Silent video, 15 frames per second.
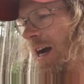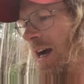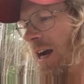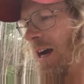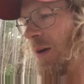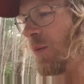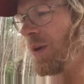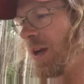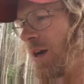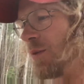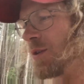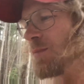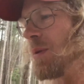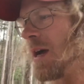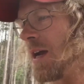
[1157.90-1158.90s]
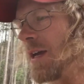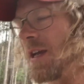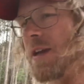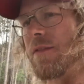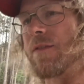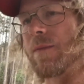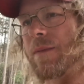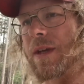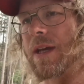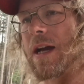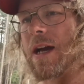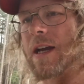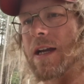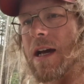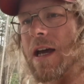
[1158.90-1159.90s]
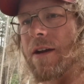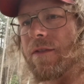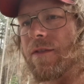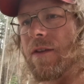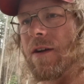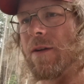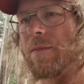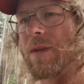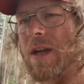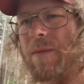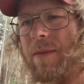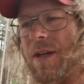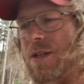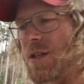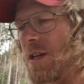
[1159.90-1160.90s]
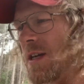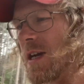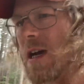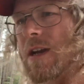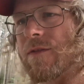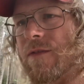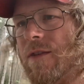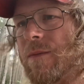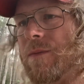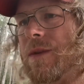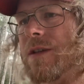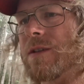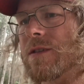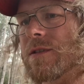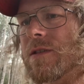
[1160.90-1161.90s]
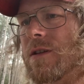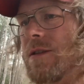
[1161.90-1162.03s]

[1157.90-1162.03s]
when I was buying it from the guy I got it from, did I mention I got it from this